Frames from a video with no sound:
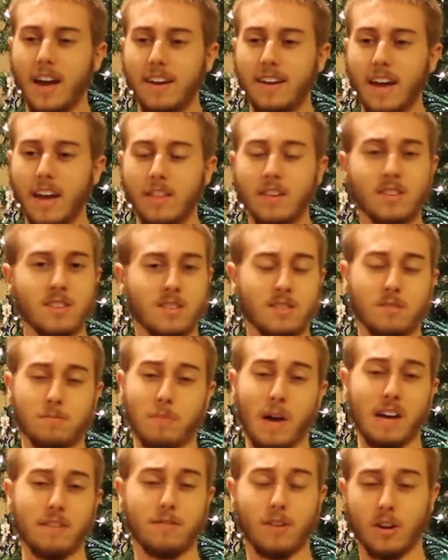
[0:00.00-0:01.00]
Now, this is
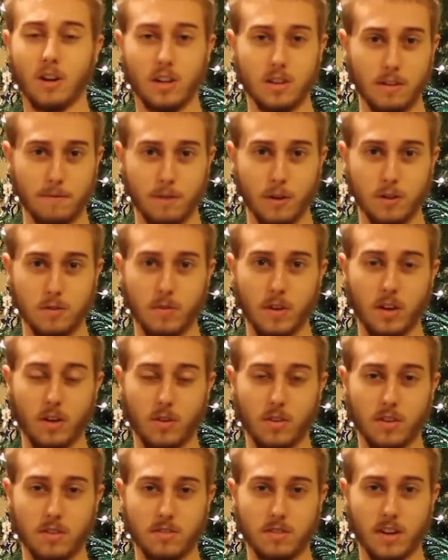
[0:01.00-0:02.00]
by far not the first
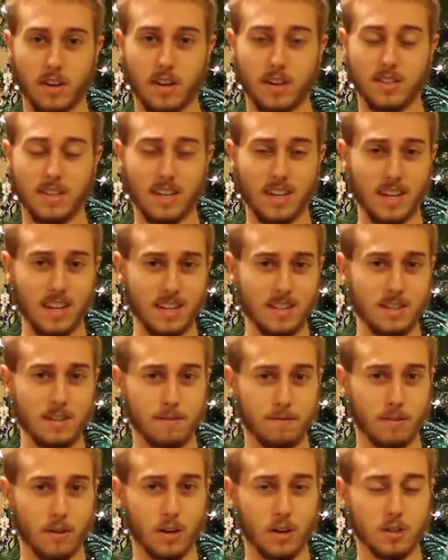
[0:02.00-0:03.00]
video in this series. It is
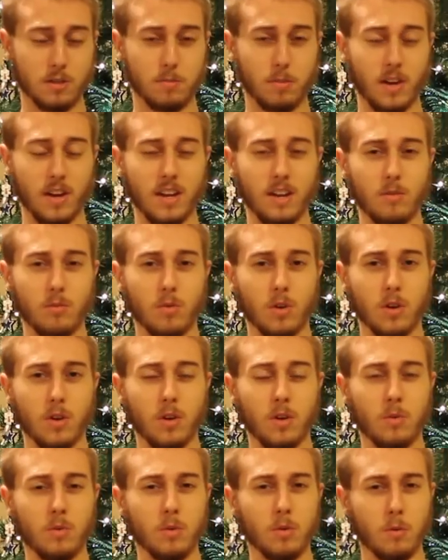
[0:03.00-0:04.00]
the first, but it
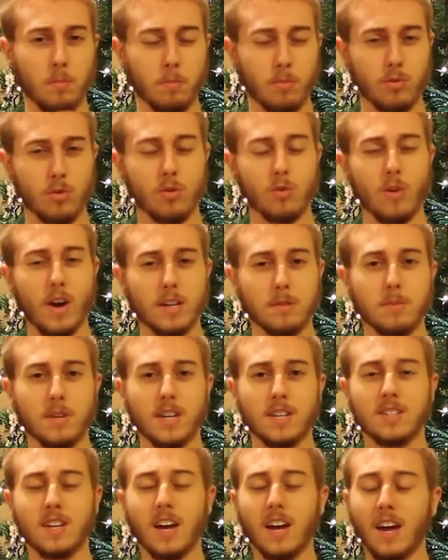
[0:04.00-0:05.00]
will progress
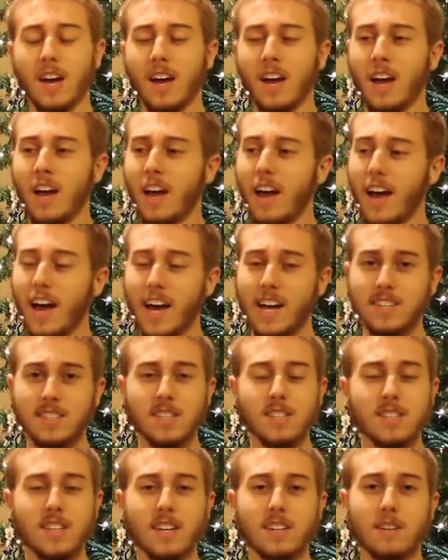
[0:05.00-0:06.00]
because as
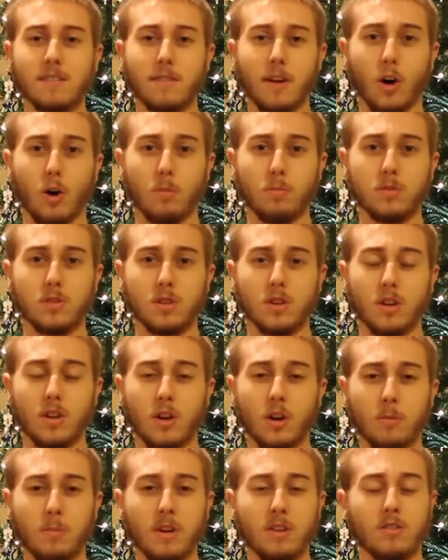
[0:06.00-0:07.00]
this thing develops,
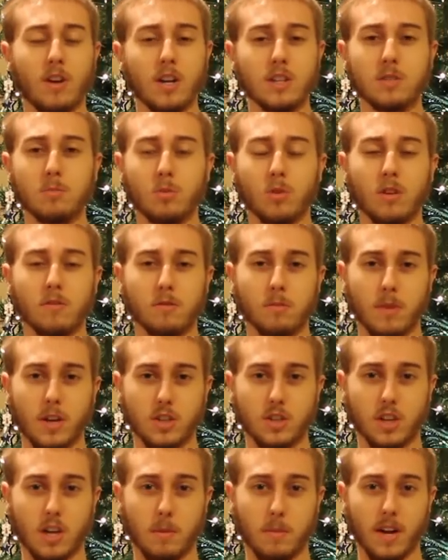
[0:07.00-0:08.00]
there will be lots of more
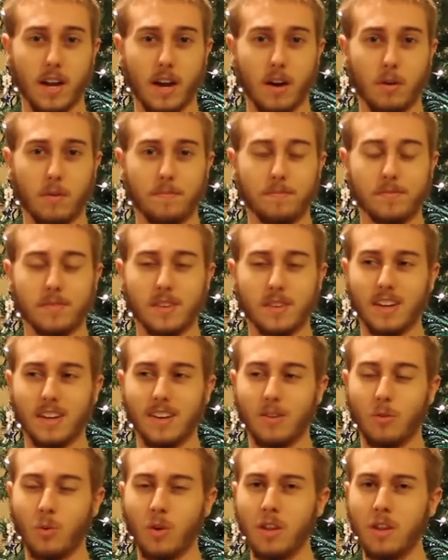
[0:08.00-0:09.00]
information coming out.
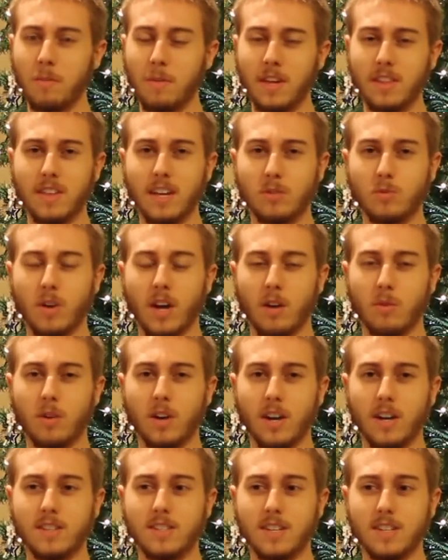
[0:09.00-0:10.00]
One of the big things we got to
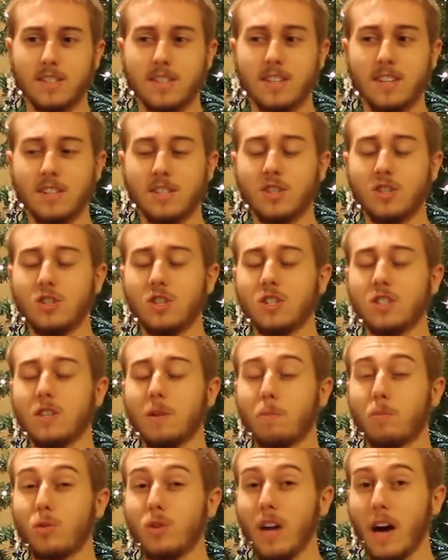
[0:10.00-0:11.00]
realize is this is just
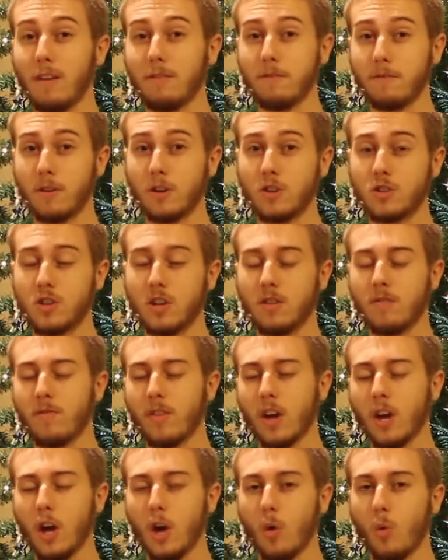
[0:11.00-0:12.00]
the pre-alpha version.
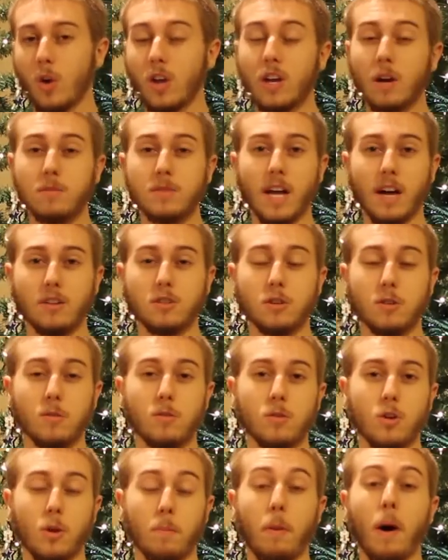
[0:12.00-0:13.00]
When it comes out
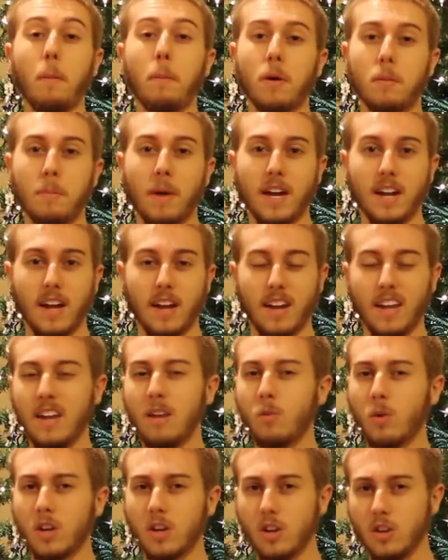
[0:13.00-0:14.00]
to public beta and
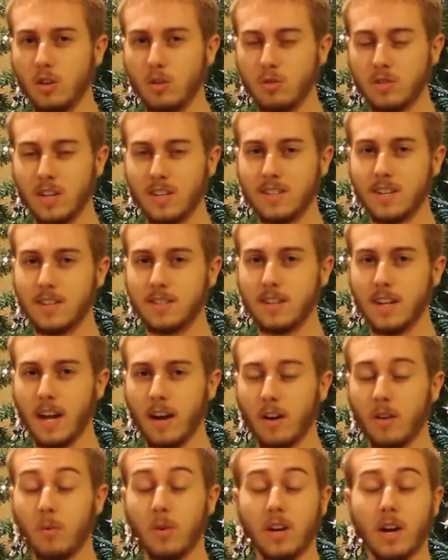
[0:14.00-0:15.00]
anyone can use it and test it
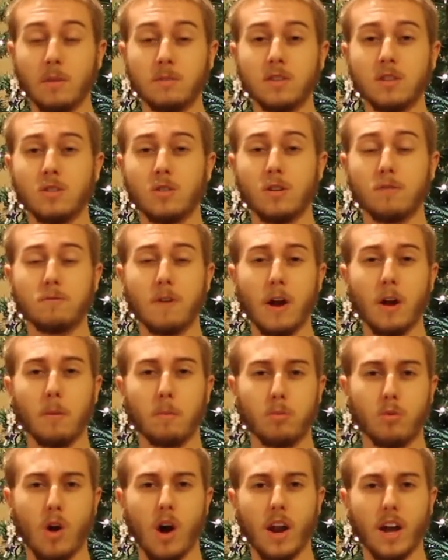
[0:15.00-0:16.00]
out, and when it comes into a final
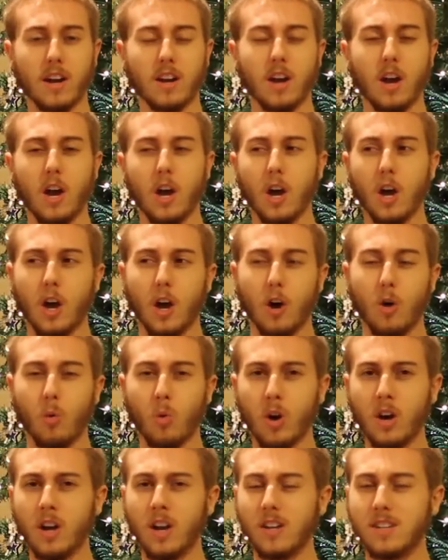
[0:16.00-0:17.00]
product,
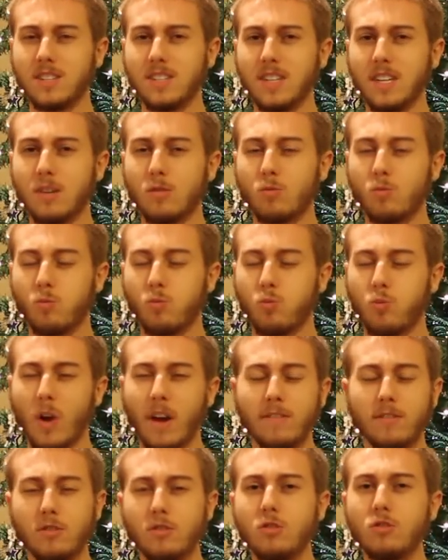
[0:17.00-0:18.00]
we're going to see
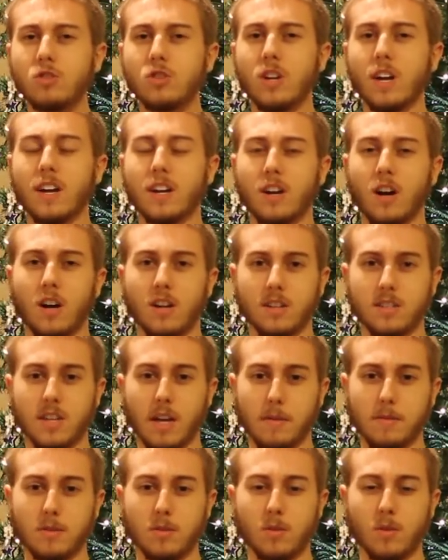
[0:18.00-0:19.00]
revolutionary
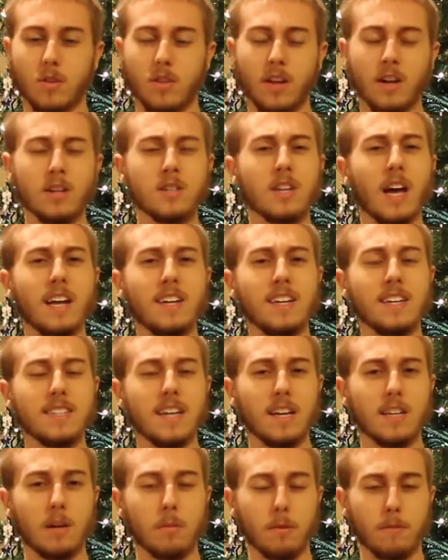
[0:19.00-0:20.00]
concepts. There's ideas
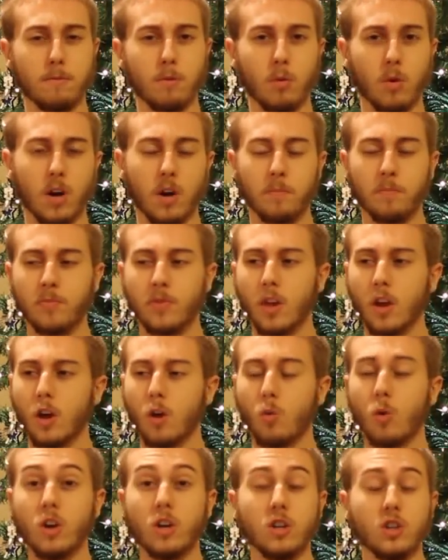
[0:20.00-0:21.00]
out there before
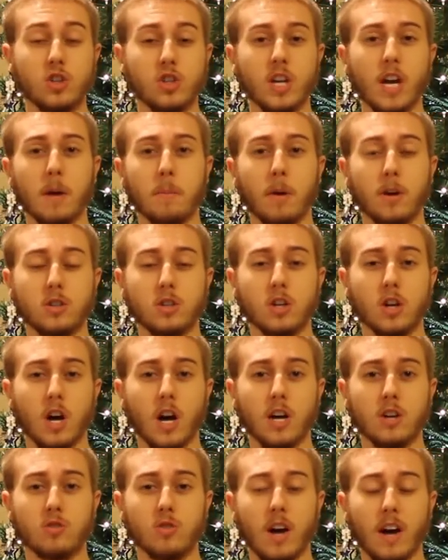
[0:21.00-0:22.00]
where you can share parts of your
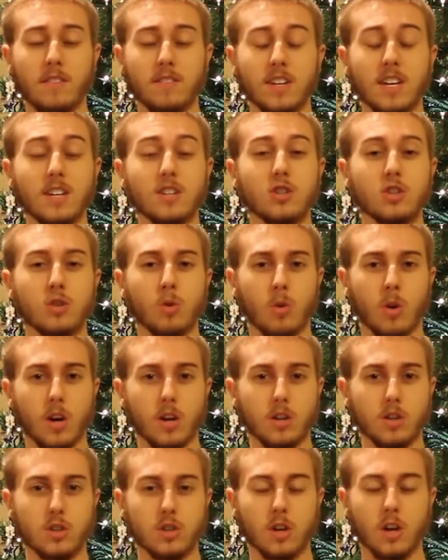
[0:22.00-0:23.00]
hard drive to get
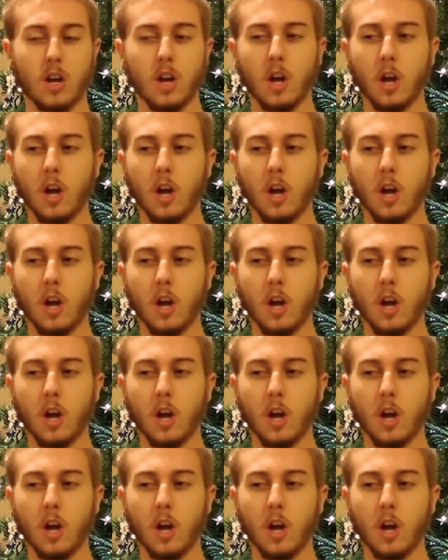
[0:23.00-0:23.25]
storage,